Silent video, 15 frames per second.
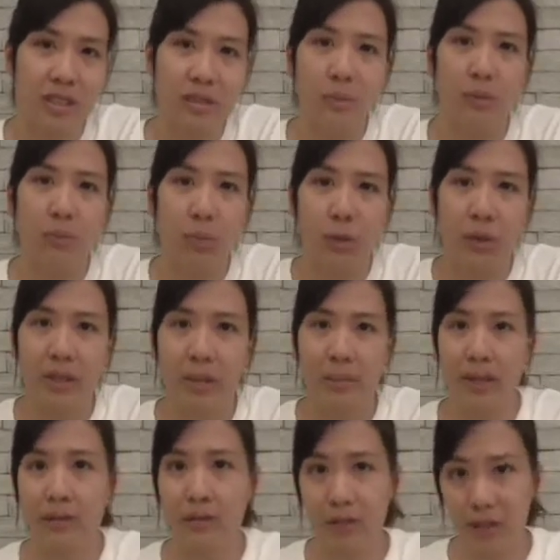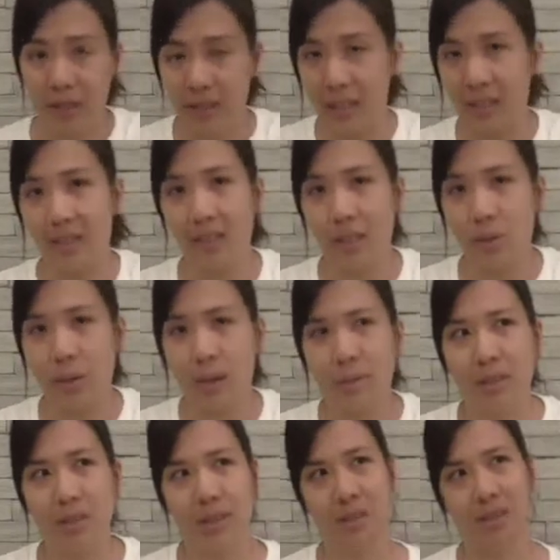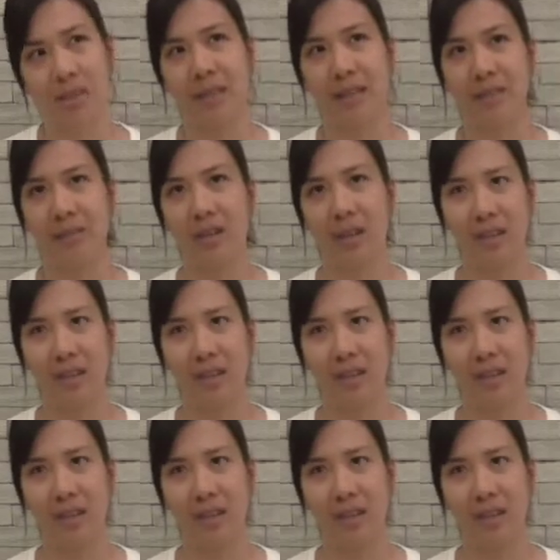little bit more than my first ATDY because like